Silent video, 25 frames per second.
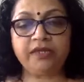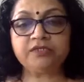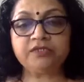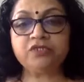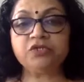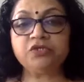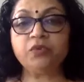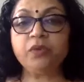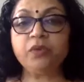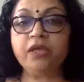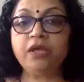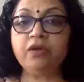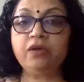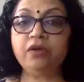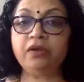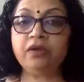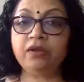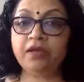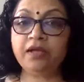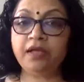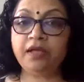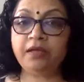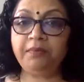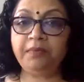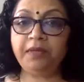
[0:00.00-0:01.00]
and so we're going
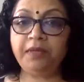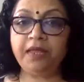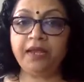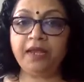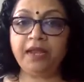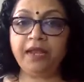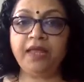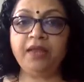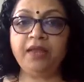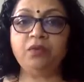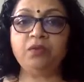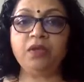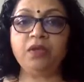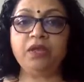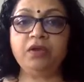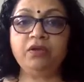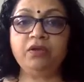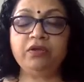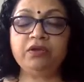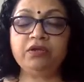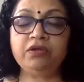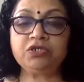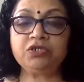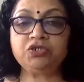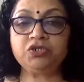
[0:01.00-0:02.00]
to come in and we're
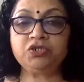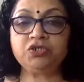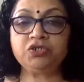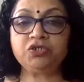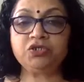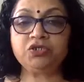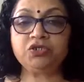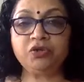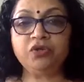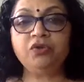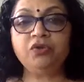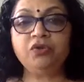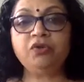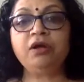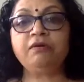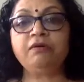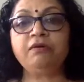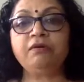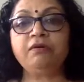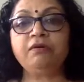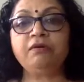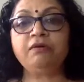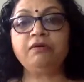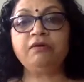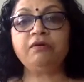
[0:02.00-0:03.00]
going to show you
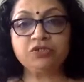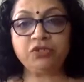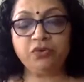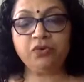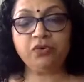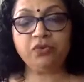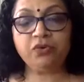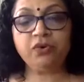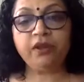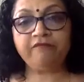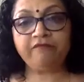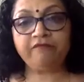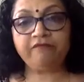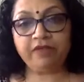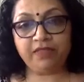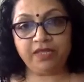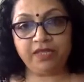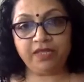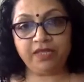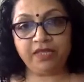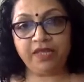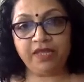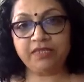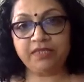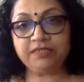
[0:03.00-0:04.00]
how screwed
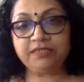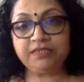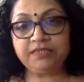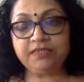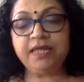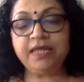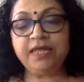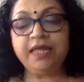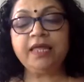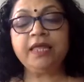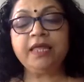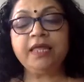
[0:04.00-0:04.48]
everything is,